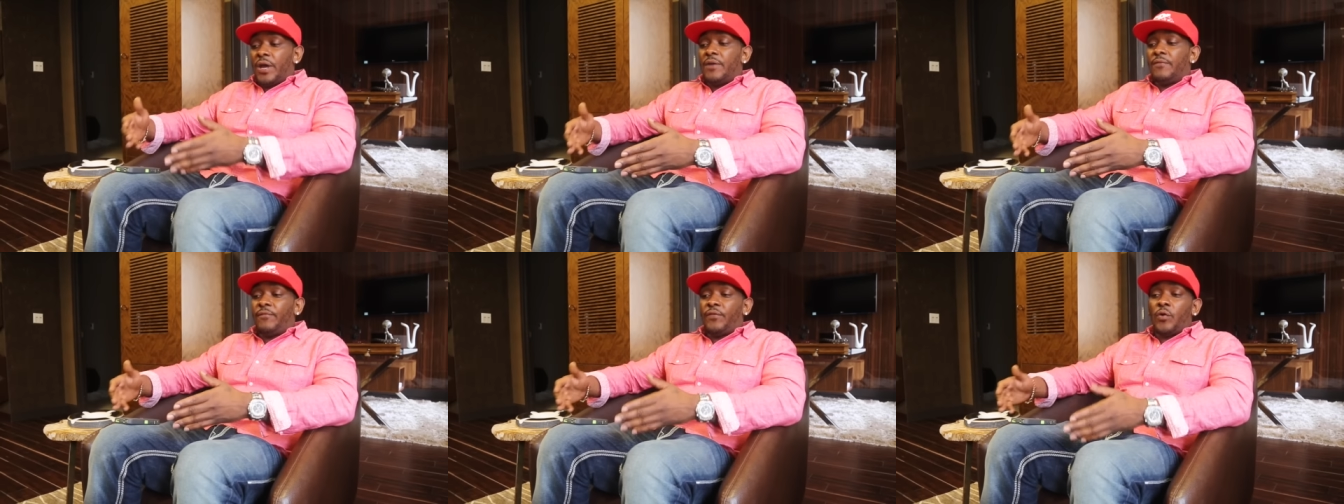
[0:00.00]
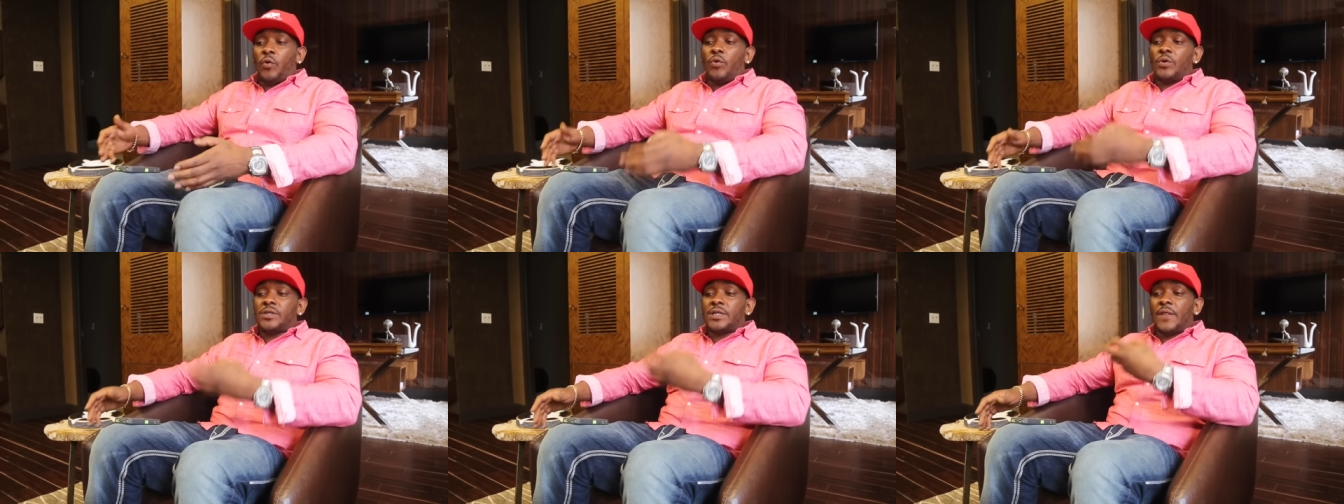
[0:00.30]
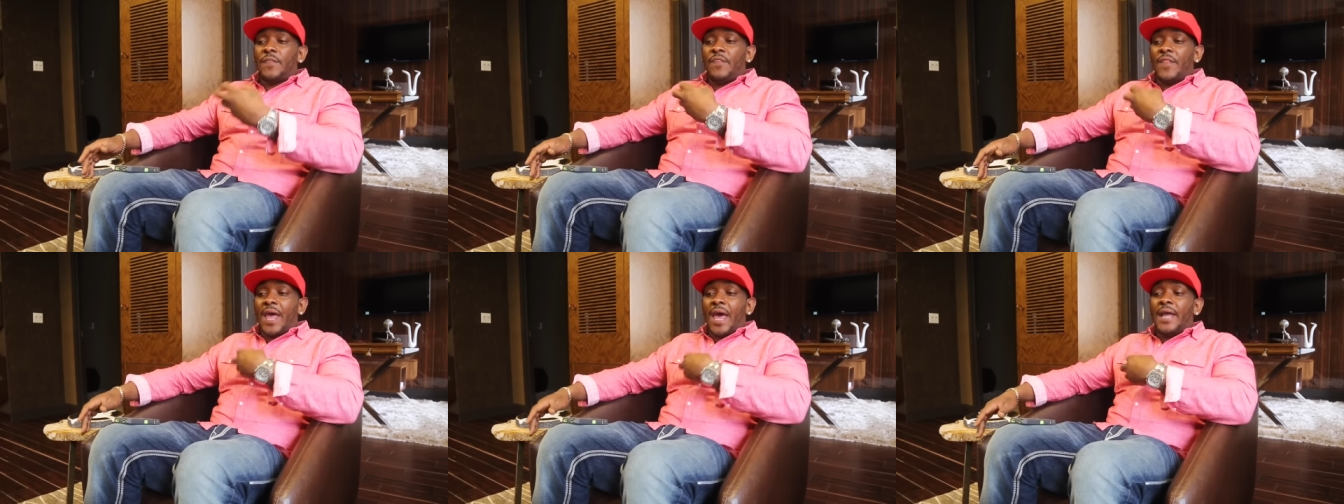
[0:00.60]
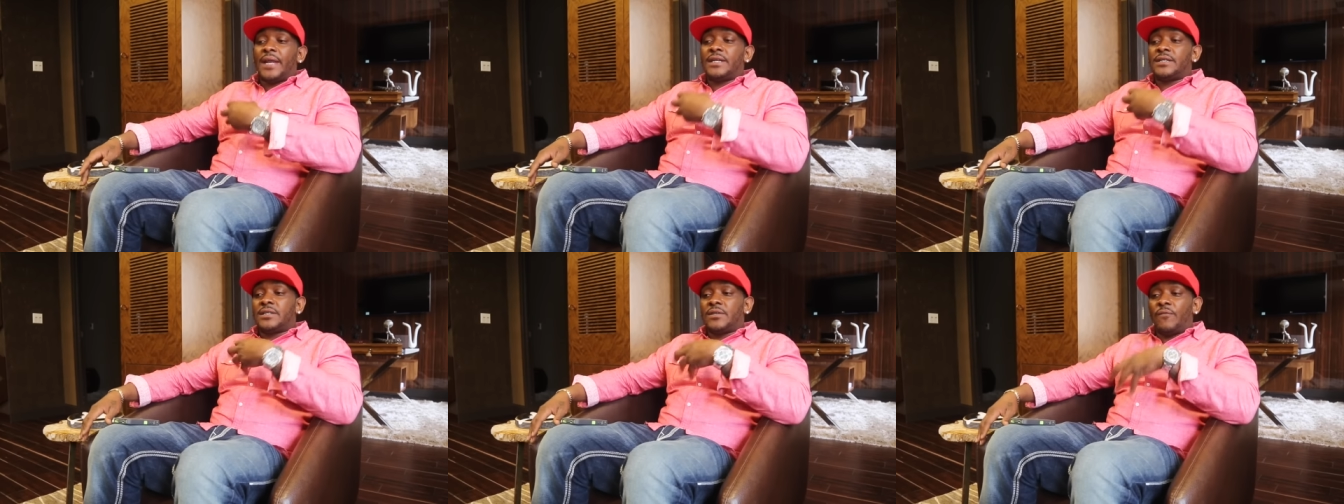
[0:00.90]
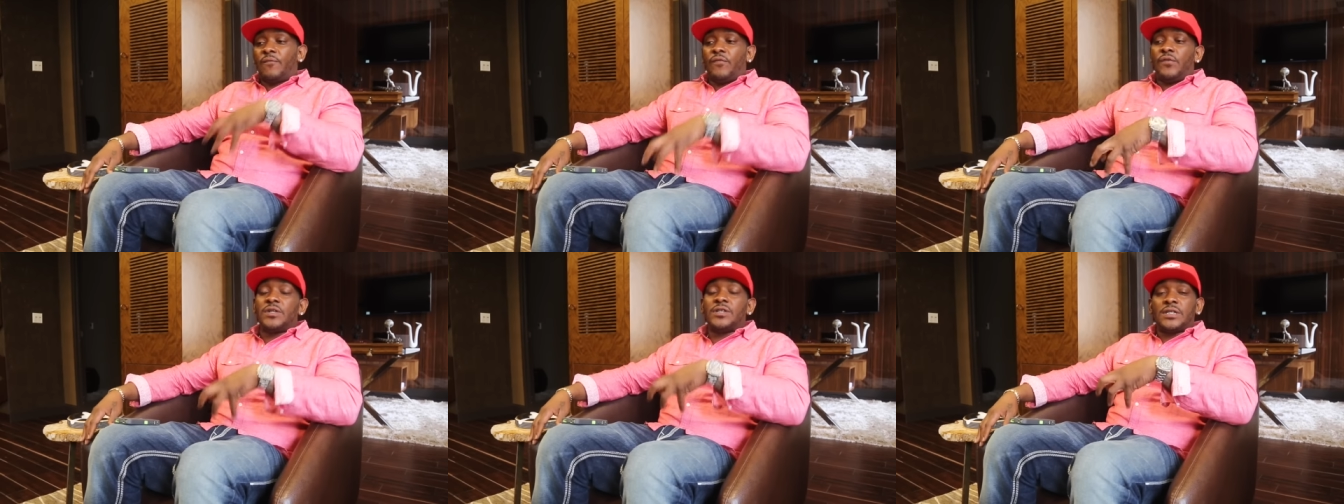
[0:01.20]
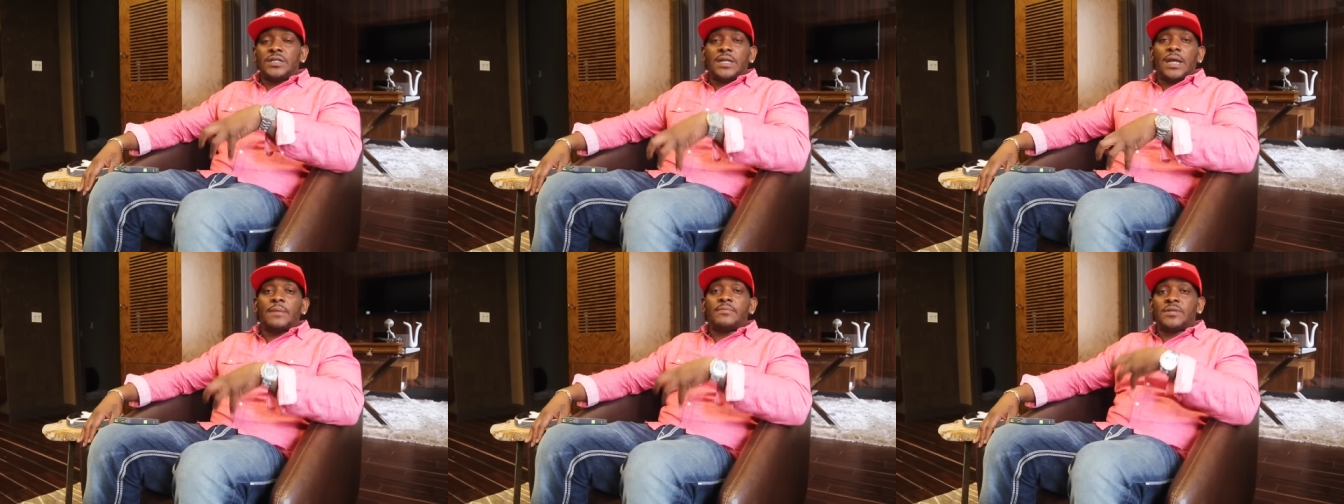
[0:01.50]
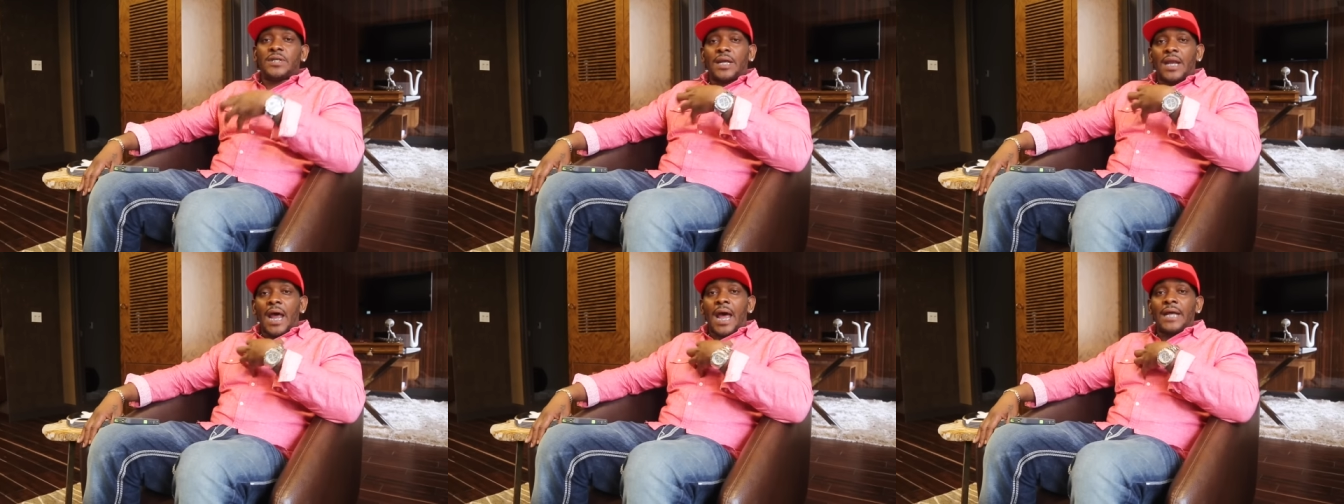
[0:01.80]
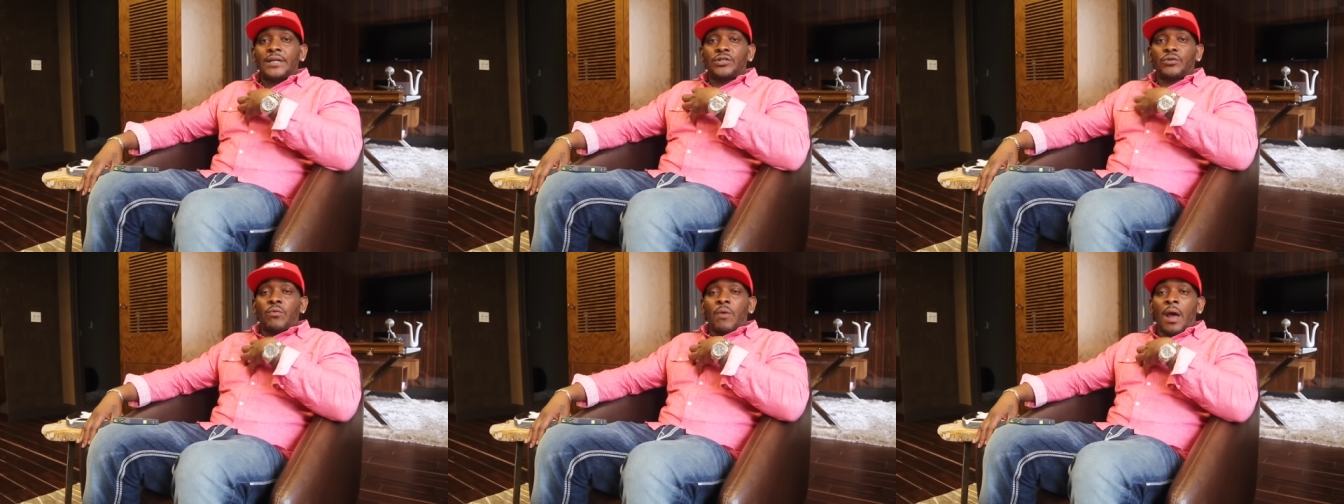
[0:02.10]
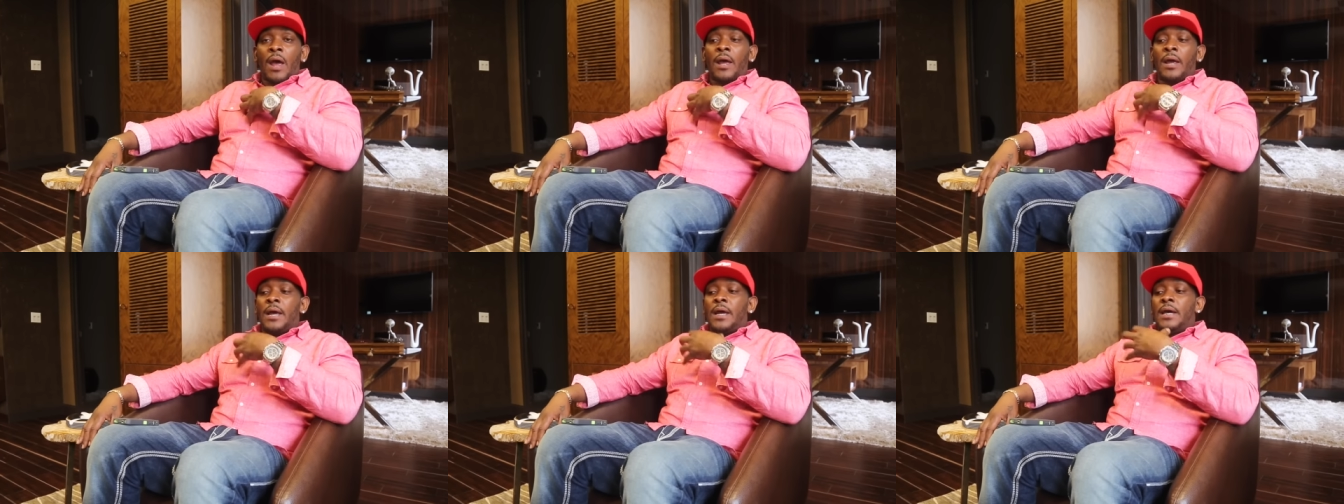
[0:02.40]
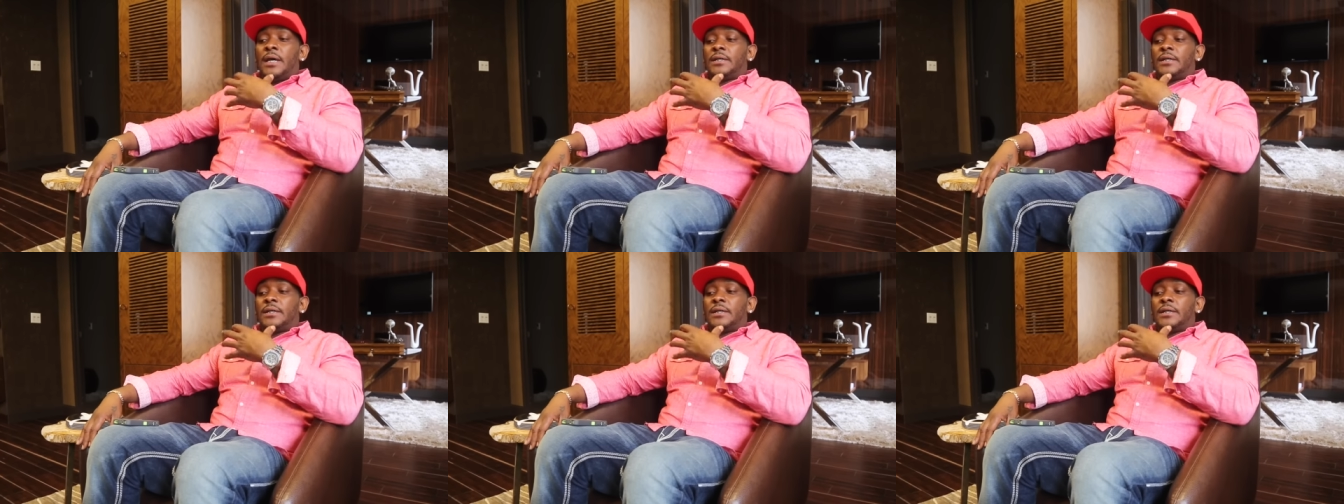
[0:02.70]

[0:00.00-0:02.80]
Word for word: influence, and that is the footsteps that I try